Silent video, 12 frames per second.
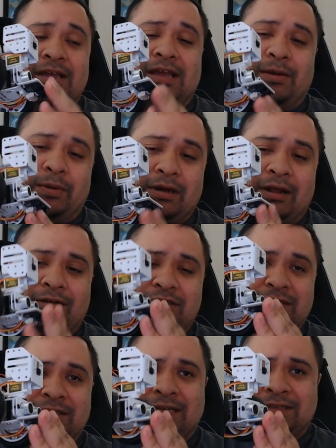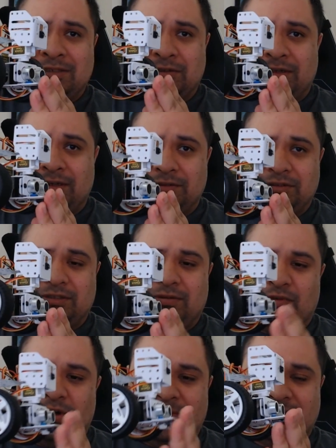When an object gets too close, the
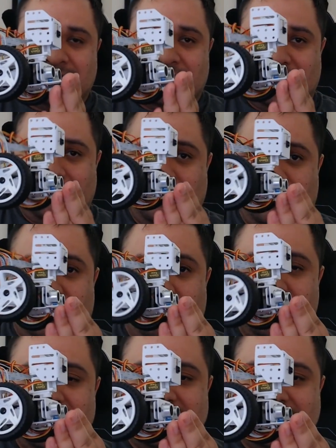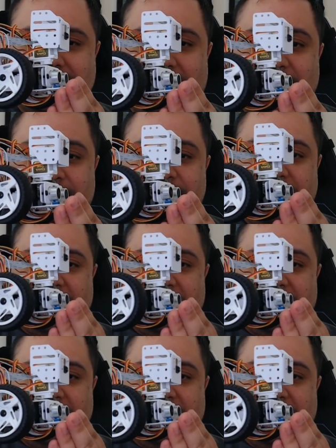robot's going to come to a complete stop.